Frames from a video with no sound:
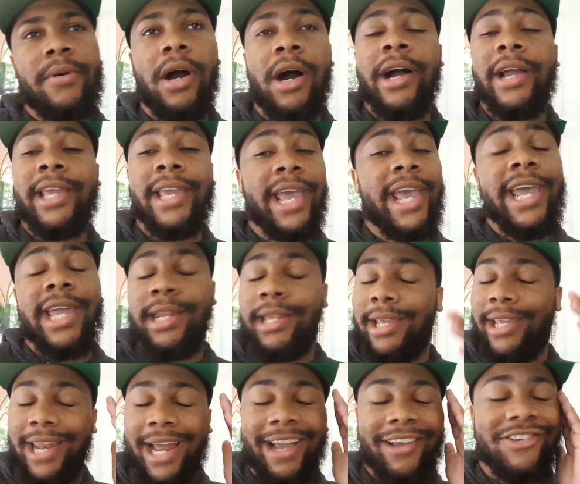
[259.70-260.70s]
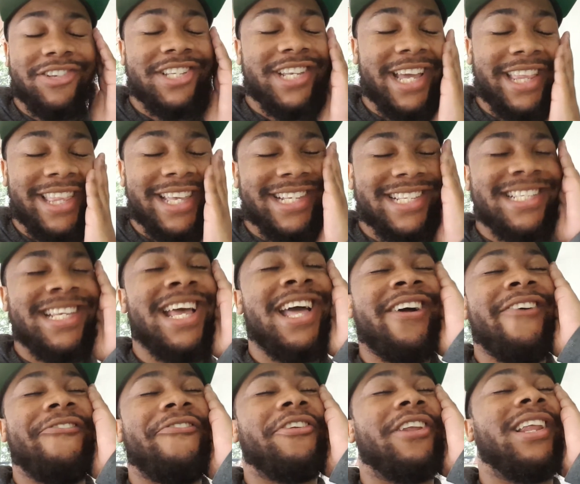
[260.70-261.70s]
again, and I've said this
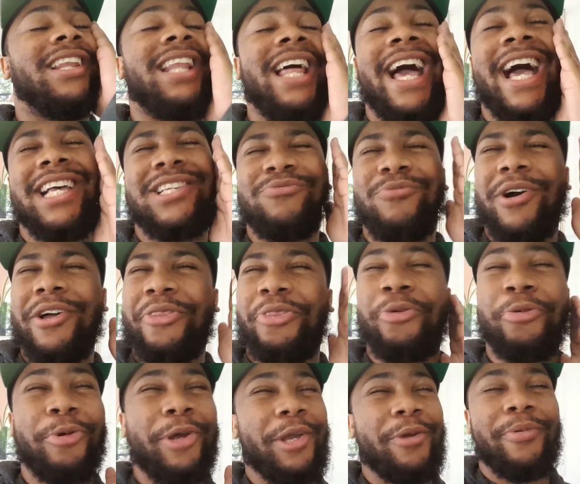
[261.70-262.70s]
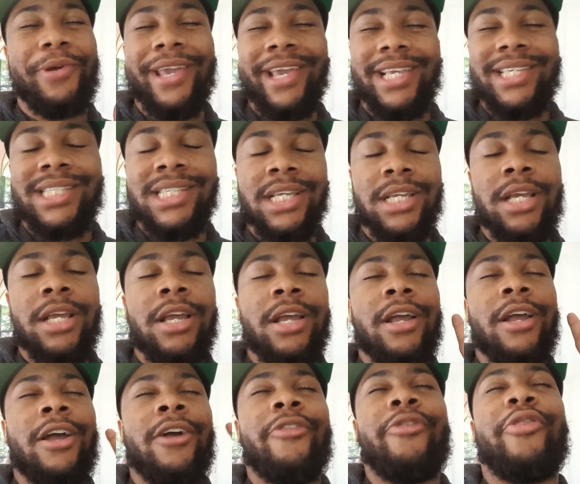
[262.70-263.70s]
for the last, 3 weeks,
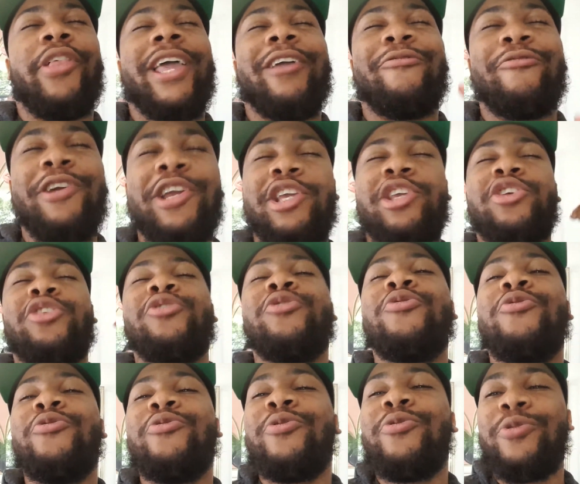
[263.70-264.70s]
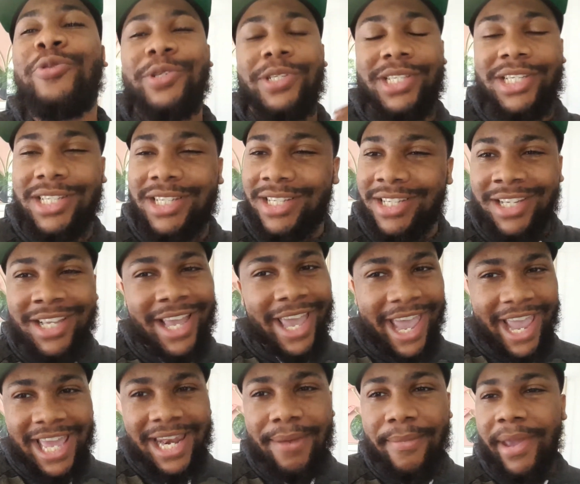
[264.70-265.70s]
they reuse
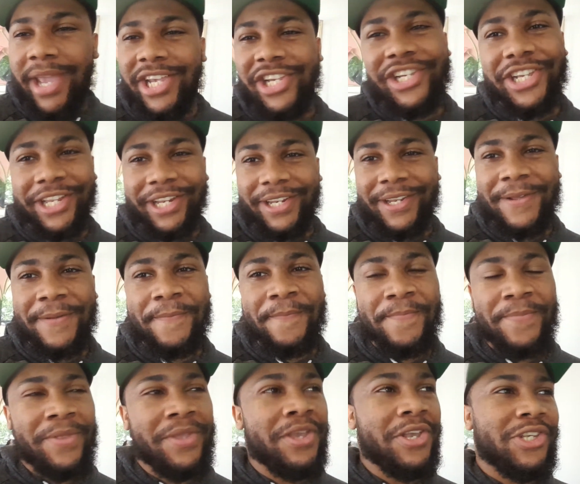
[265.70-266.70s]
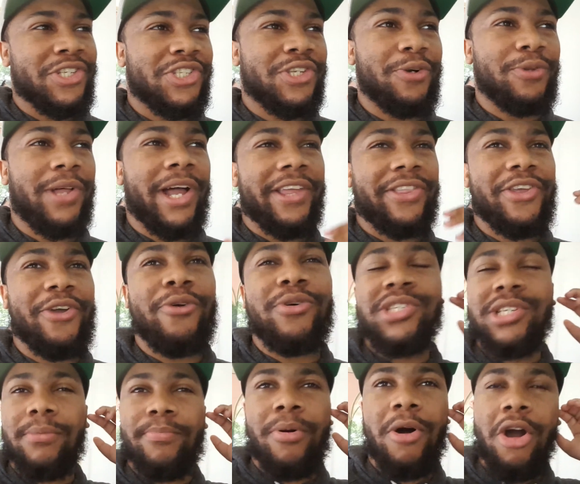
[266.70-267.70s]
animation. So, like, there
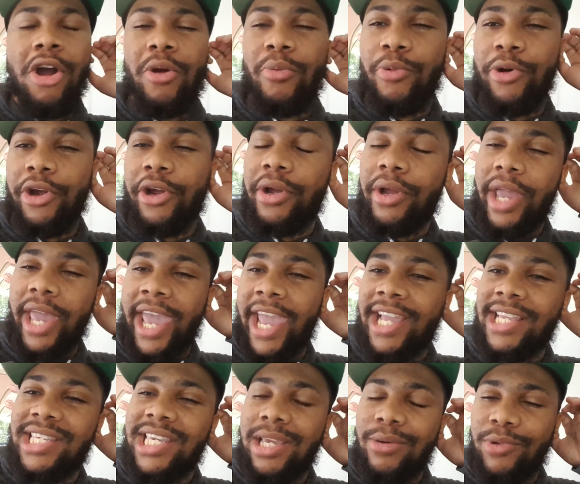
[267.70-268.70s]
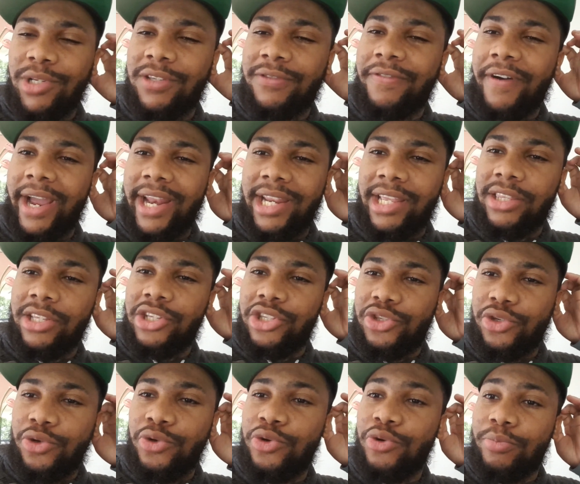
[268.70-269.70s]
was a part where 18 was fighting the
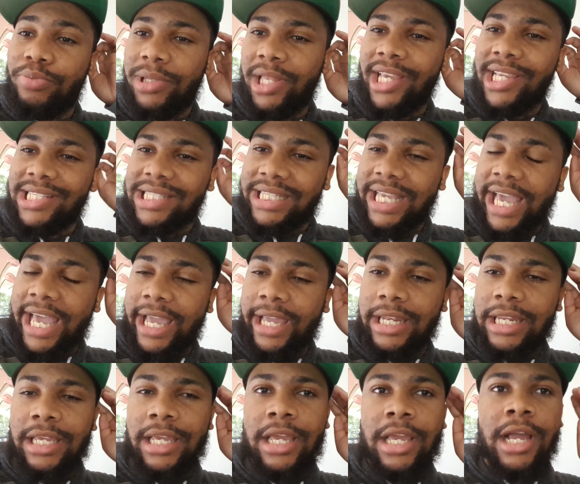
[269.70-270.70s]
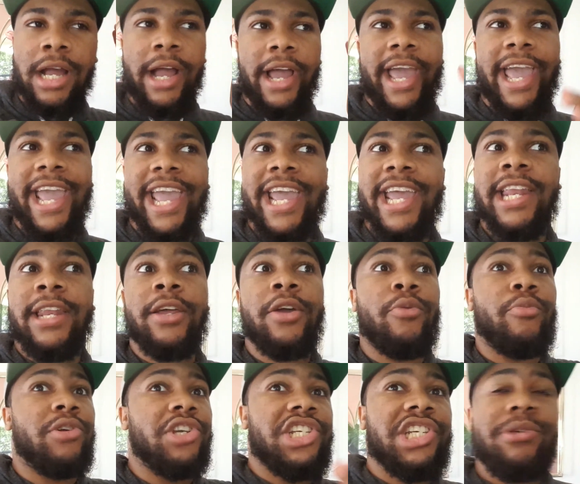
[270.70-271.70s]
dude who plays dead. And
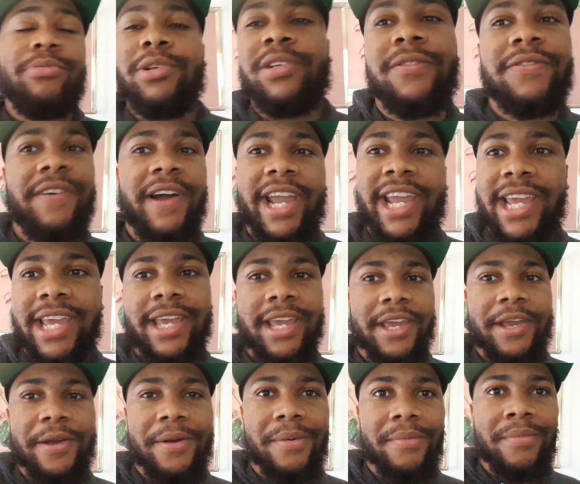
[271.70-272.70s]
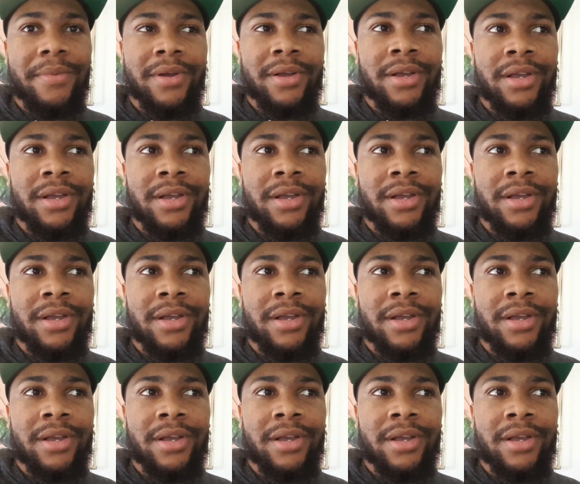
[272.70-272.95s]
when she was fighting him,